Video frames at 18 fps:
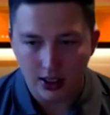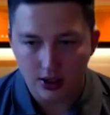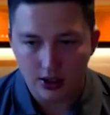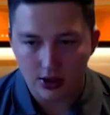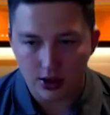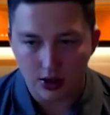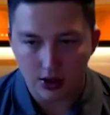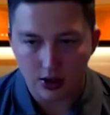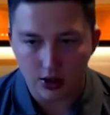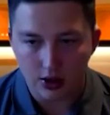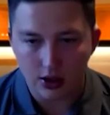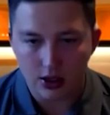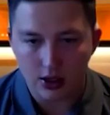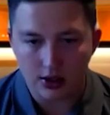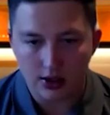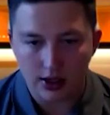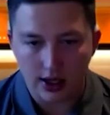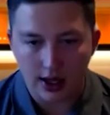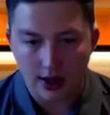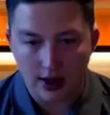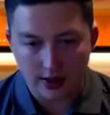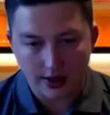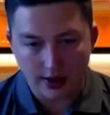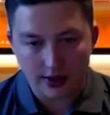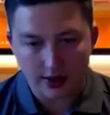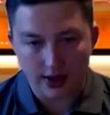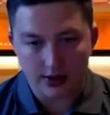So you can see how
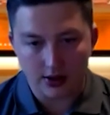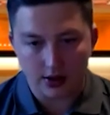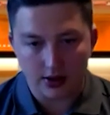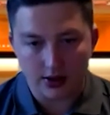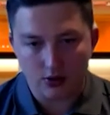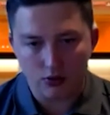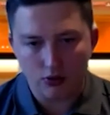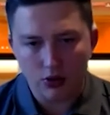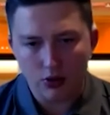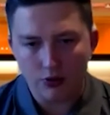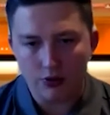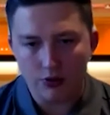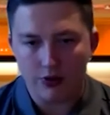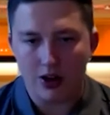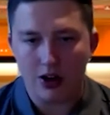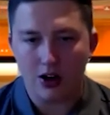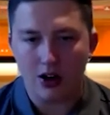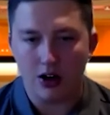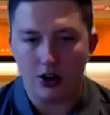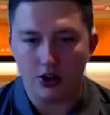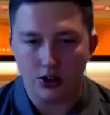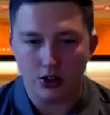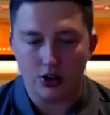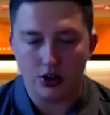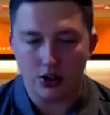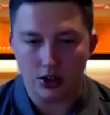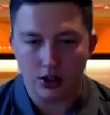there's a real
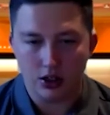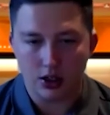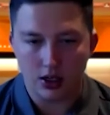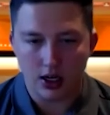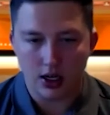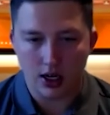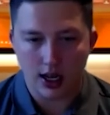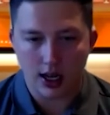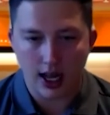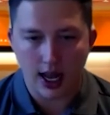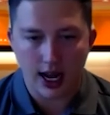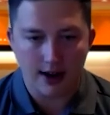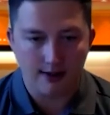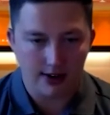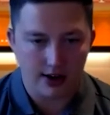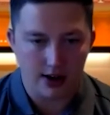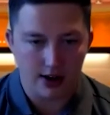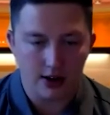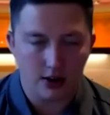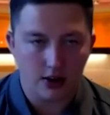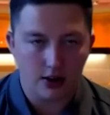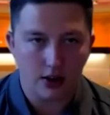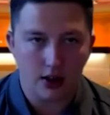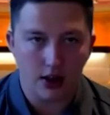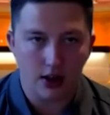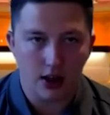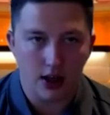vast area
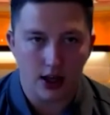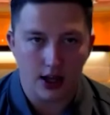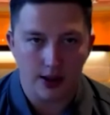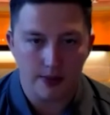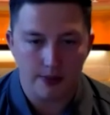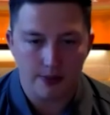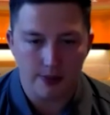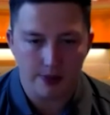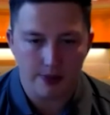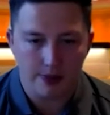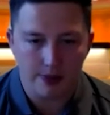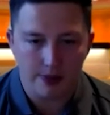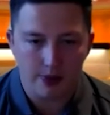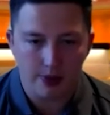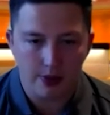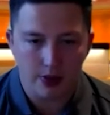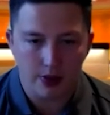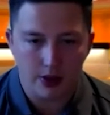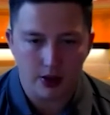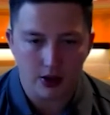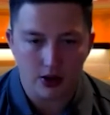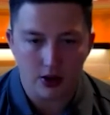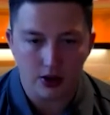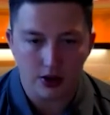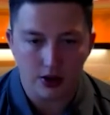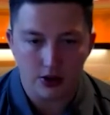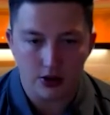that
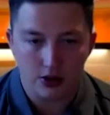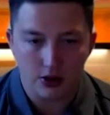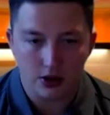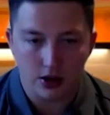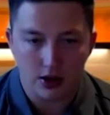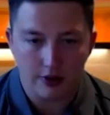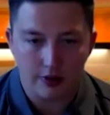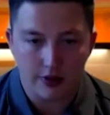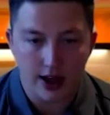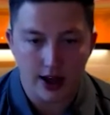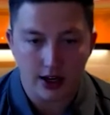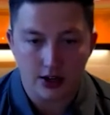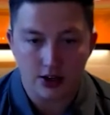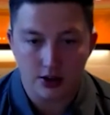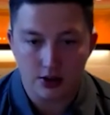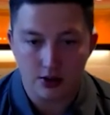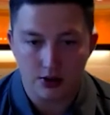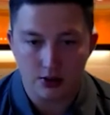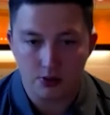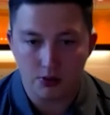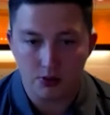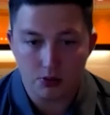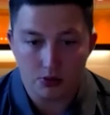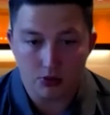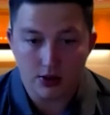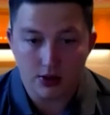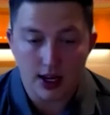could affect
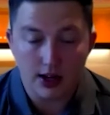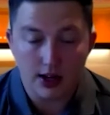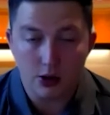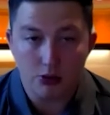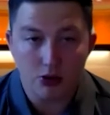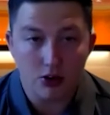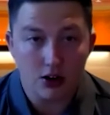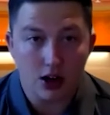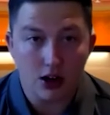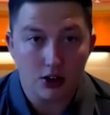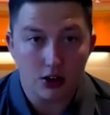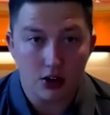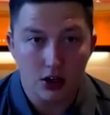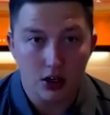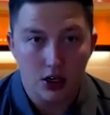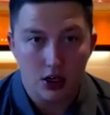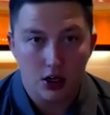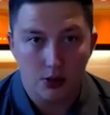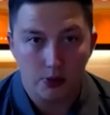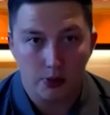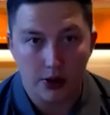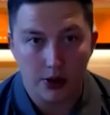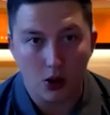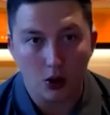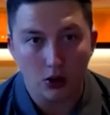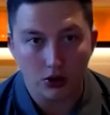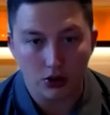selling the product
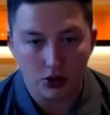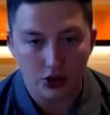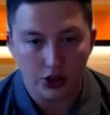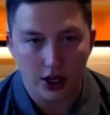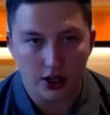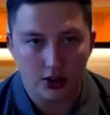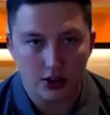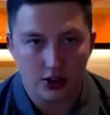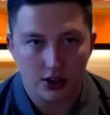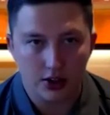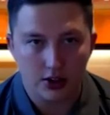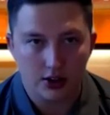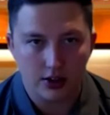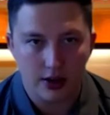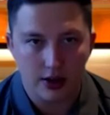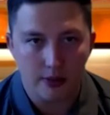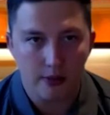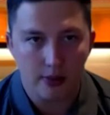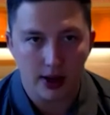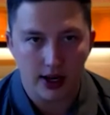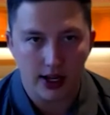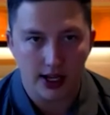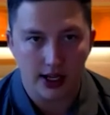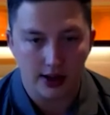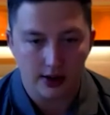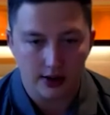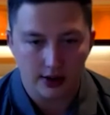beyond just
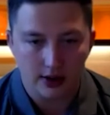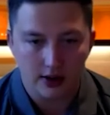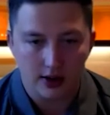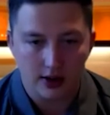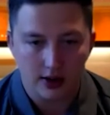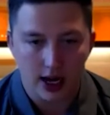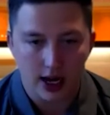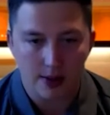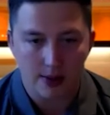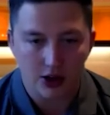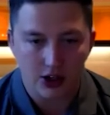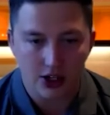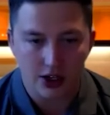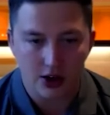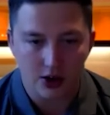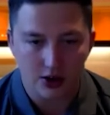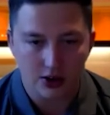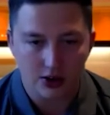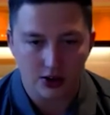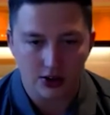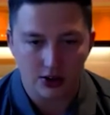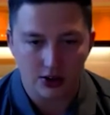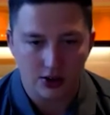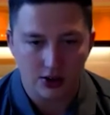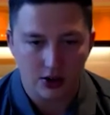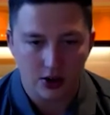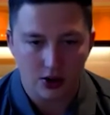simply how much it
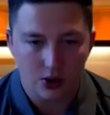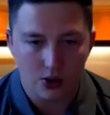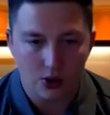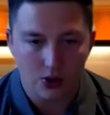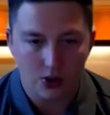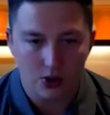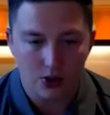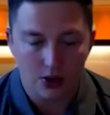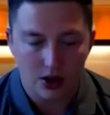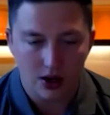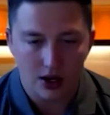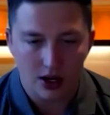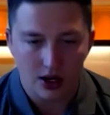costs or